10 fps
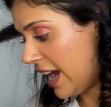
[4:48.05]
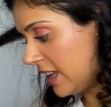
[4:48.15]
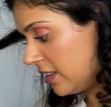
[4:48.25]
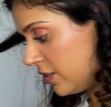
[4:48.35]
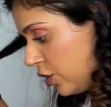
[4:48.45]

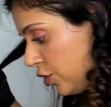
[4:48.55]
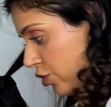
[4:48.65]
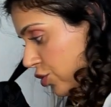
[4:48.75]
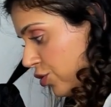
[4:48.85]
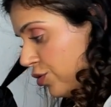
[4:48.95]
ends
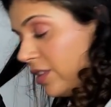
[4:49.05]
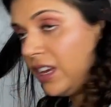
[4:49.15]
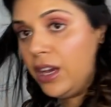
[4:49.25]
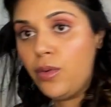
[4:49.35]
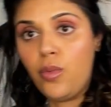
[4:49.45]
onto
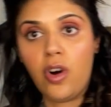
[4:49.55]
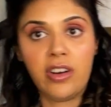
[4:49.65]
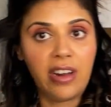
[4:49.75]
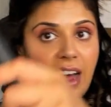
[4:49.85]
the wand.